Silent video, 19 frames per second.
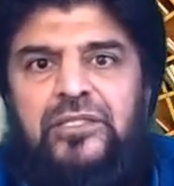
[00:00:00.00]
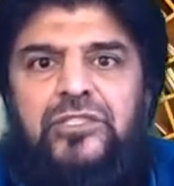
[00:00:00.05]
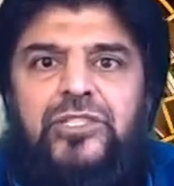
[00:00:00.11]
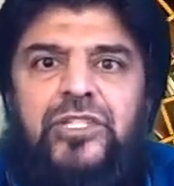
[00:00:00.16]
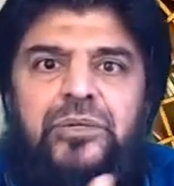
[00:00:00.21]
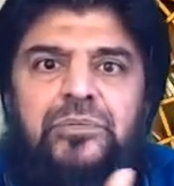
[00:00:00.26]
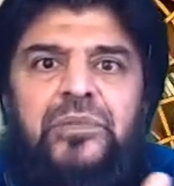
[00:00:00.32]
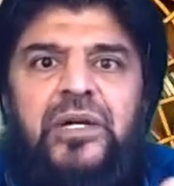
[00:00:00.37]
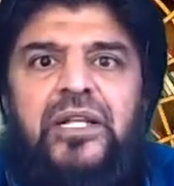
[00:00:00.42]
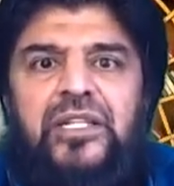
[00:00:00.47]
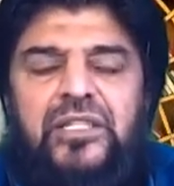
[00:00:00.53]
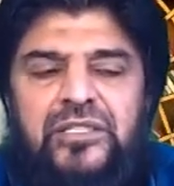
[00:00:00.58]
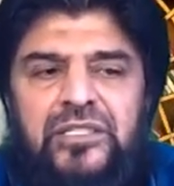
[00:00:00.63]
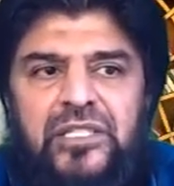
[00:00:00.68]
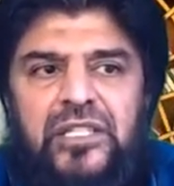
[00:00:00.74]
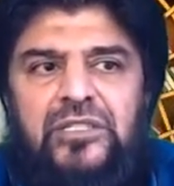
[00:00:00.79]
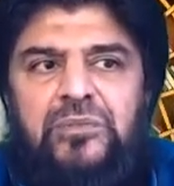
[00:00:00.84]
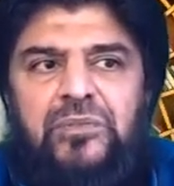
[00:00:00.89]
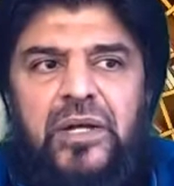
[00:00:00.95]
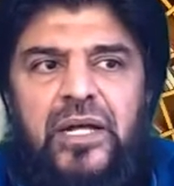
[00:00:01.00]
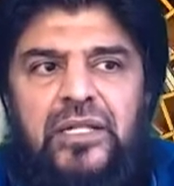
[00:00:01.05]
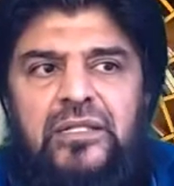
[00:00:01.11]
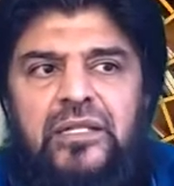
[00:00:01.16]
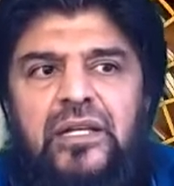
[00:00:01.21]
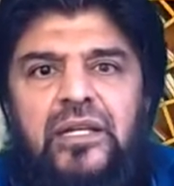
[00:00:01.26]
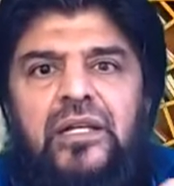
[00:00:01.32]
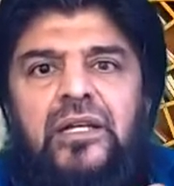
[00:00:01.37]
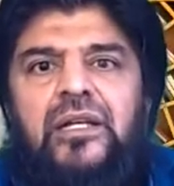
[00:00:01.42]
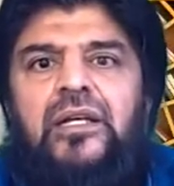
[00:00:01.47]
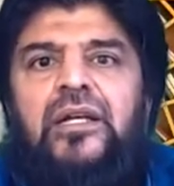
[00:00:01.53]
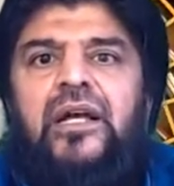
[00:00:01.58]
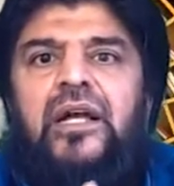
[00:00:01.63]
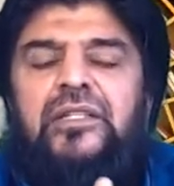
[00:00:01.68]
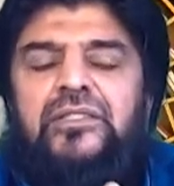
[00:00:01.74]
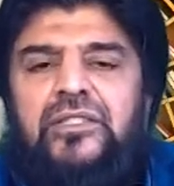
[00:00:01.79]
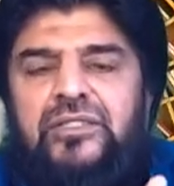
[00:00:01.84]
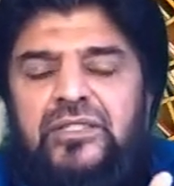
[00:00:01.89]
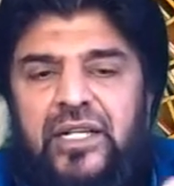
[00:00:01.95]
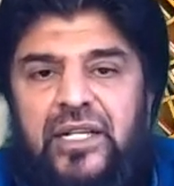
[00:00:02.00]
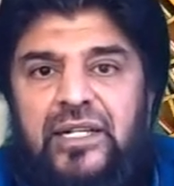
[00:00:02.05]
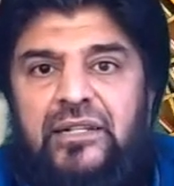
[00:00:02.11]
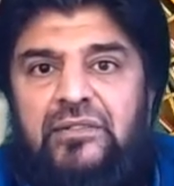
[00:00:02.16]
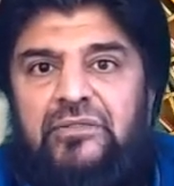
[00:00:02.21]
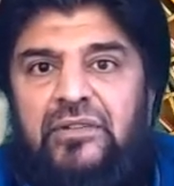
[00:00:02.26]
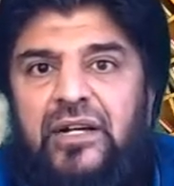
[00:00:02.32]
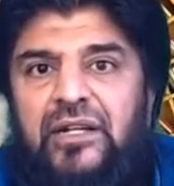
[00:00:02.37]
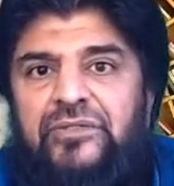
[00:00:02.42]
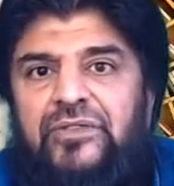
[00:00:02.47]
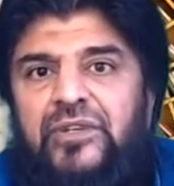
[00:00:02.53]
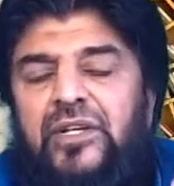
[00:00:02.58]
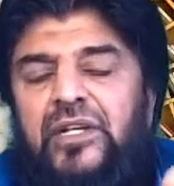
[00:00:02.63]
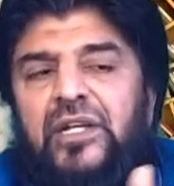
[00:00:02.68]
She marries this man as a second wife.